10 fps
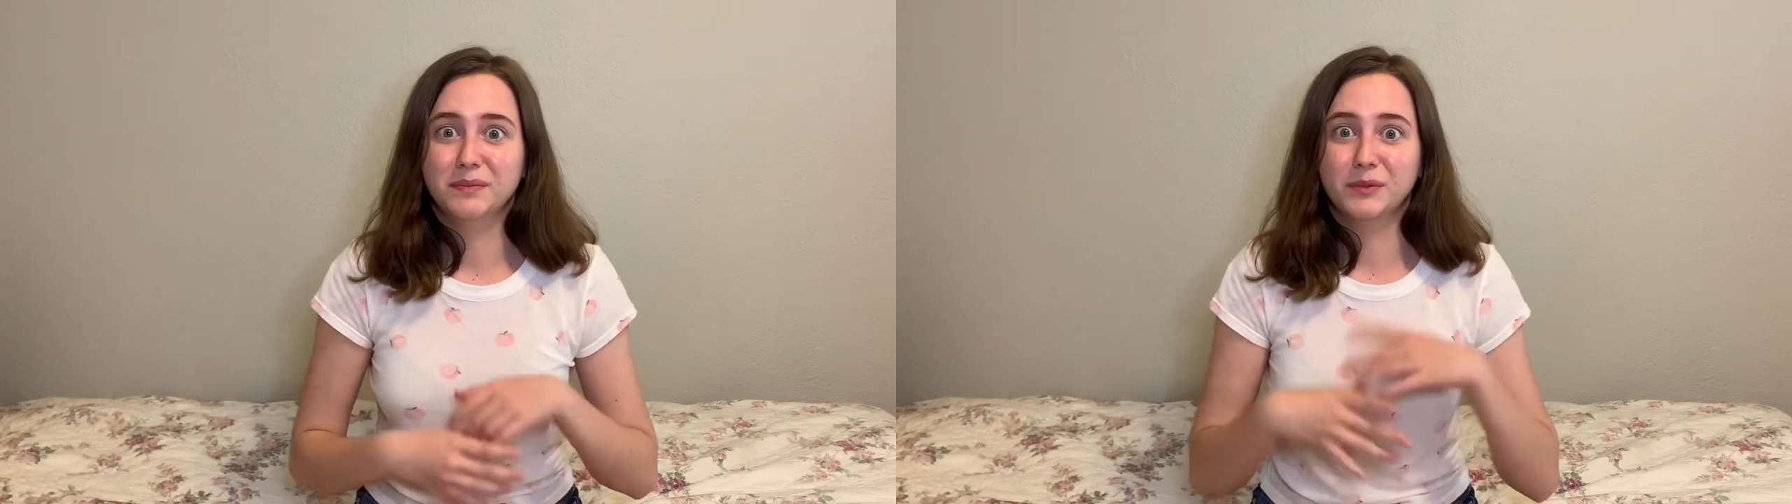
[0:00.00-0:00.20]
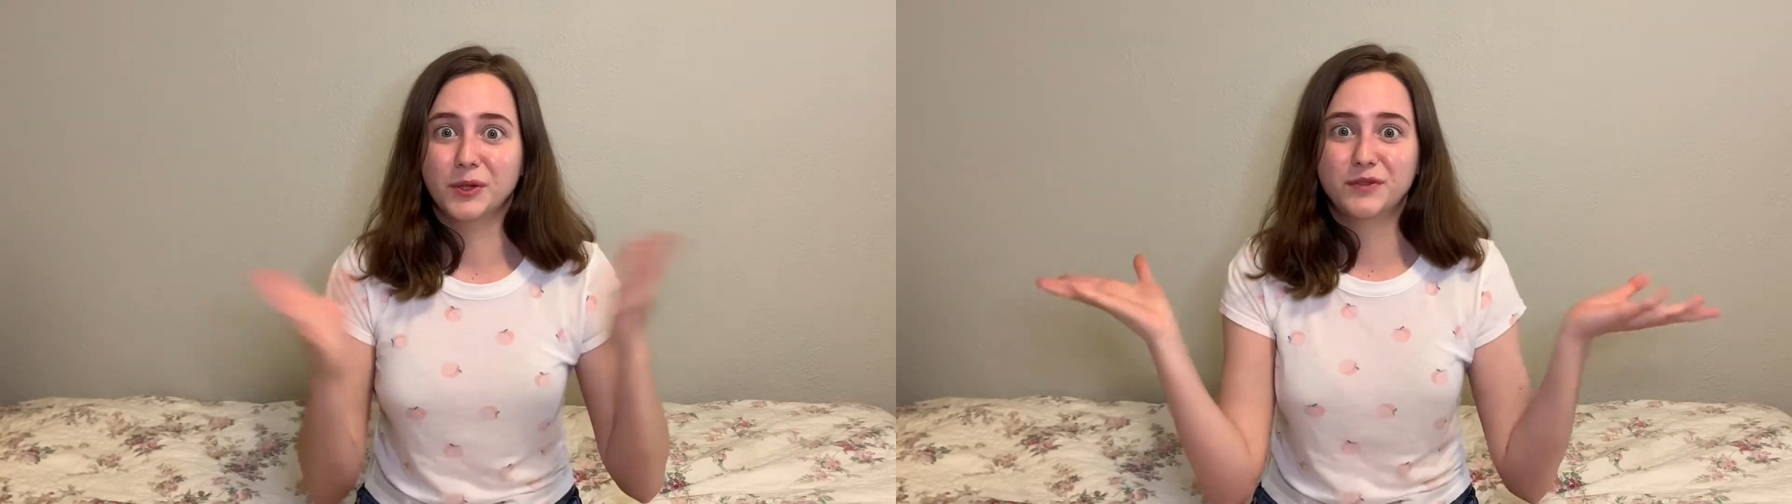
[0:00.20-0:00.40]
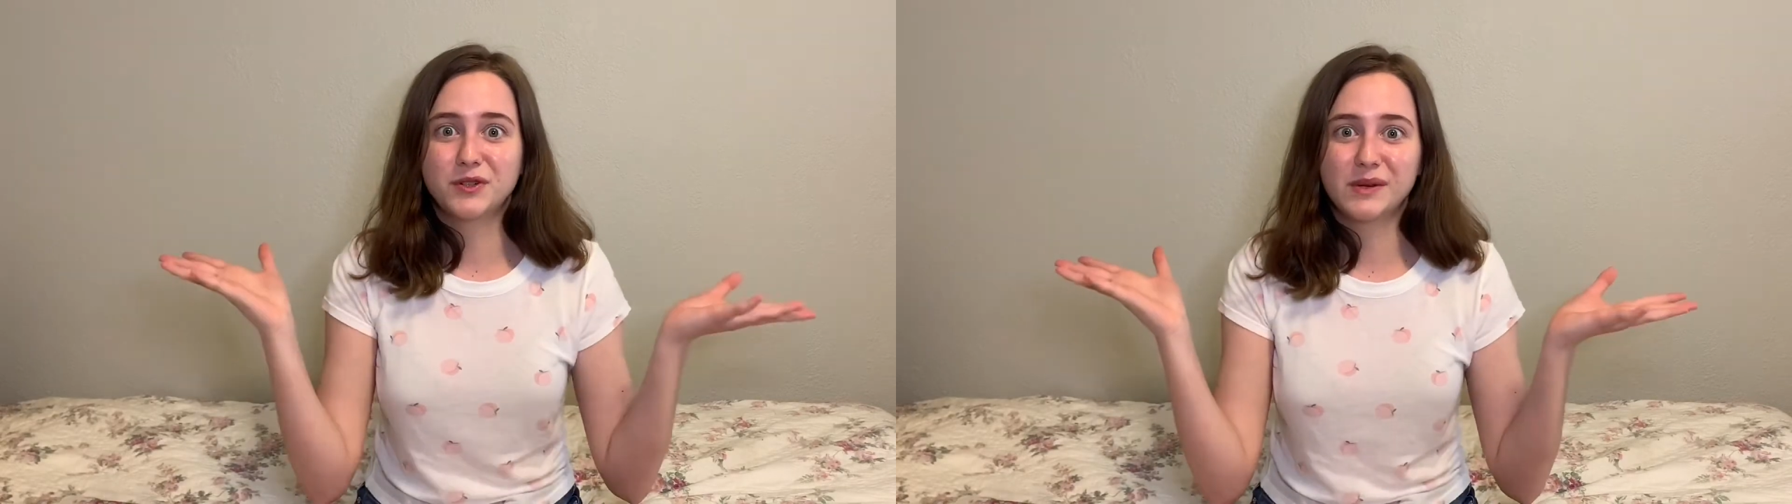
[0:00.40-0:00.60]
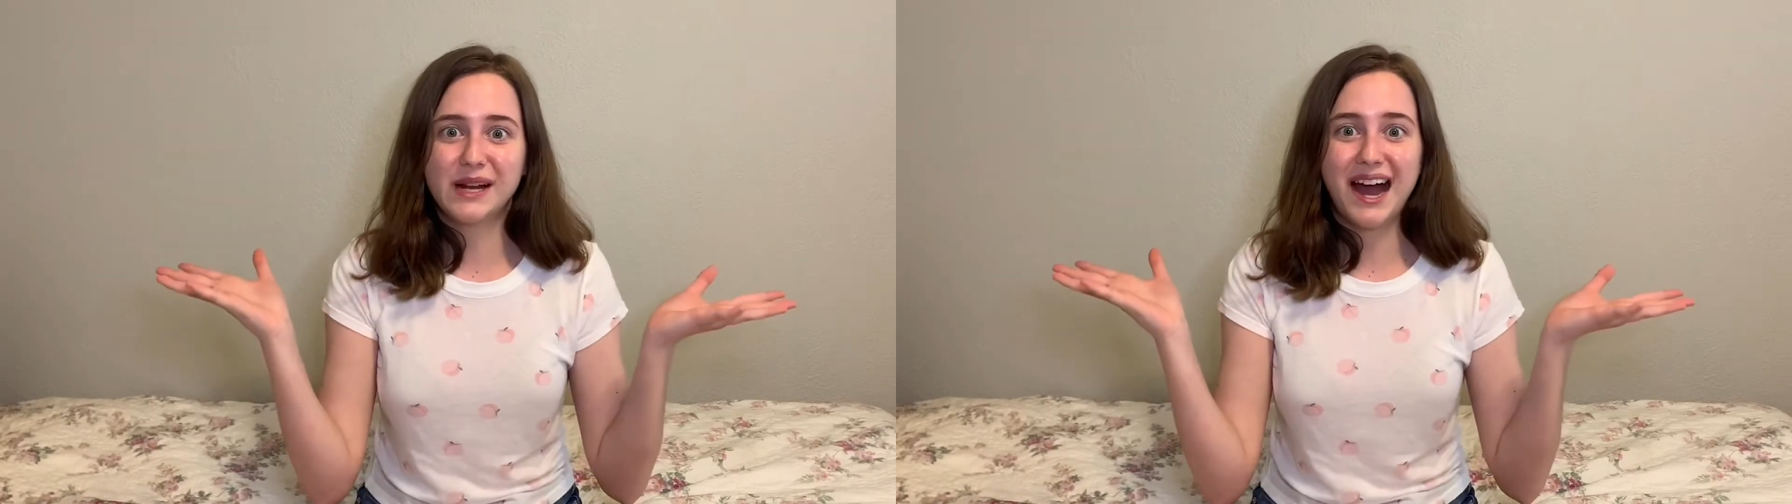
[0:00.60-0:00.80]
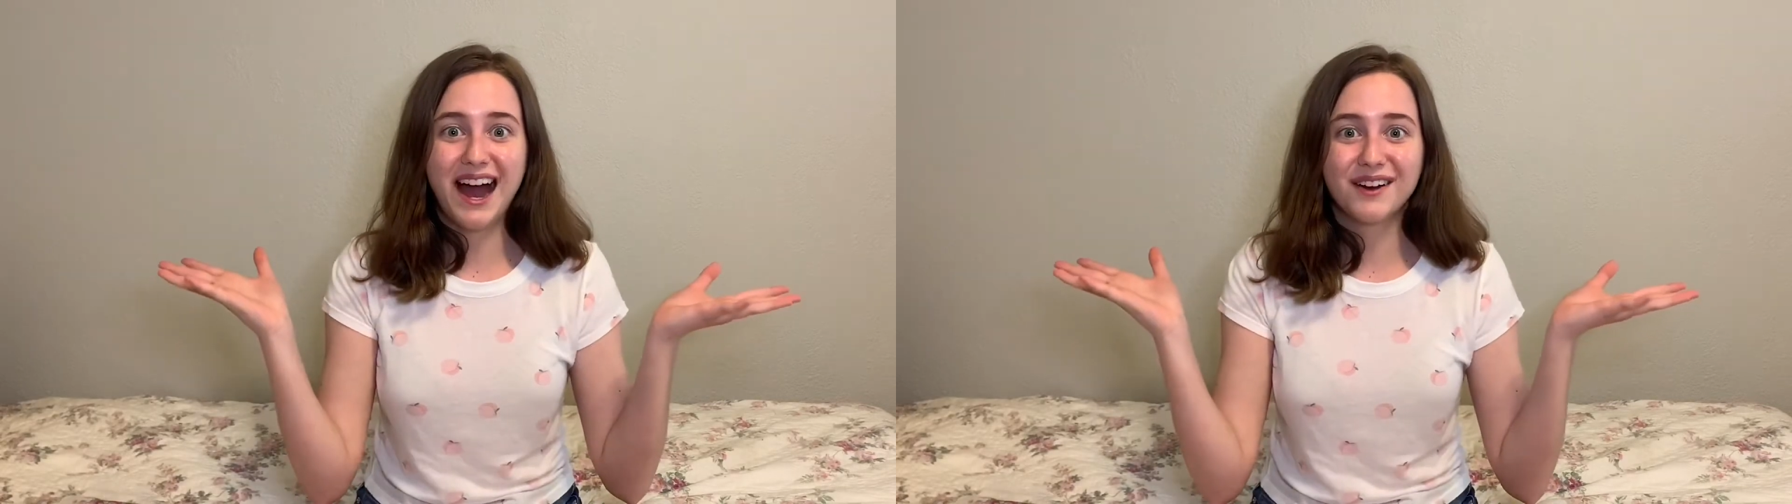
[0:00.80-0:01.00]
move to a
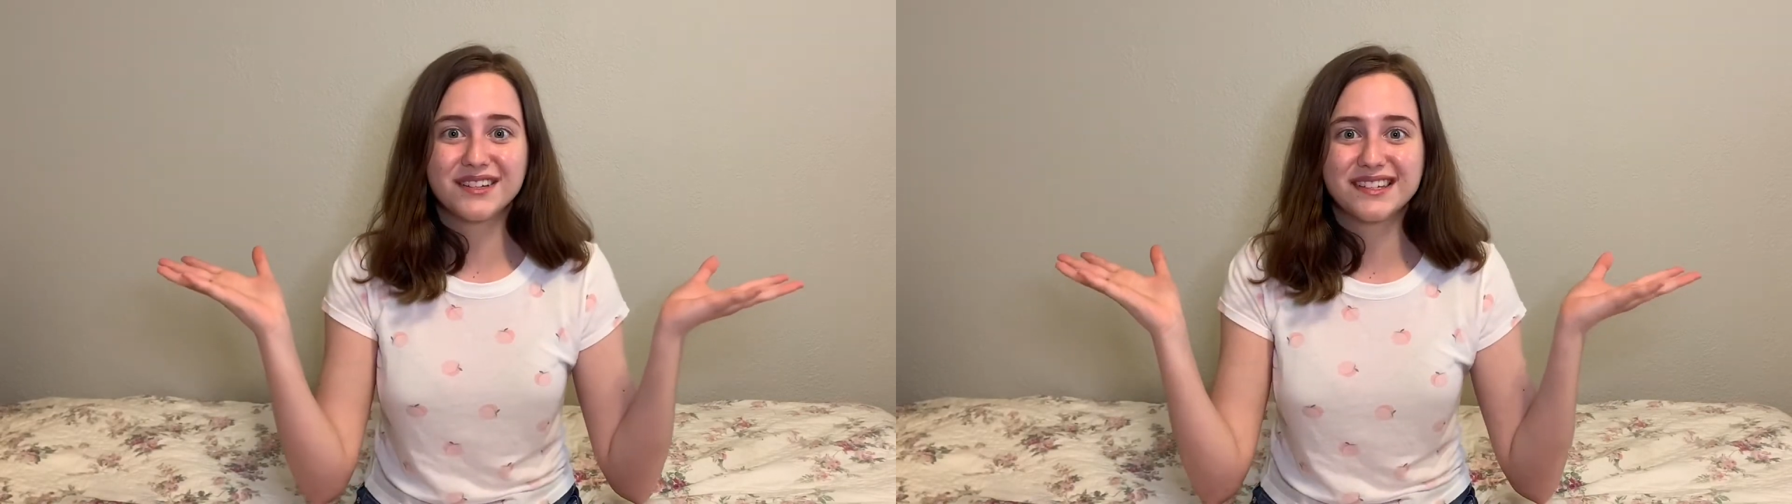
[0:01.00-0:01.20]
new house.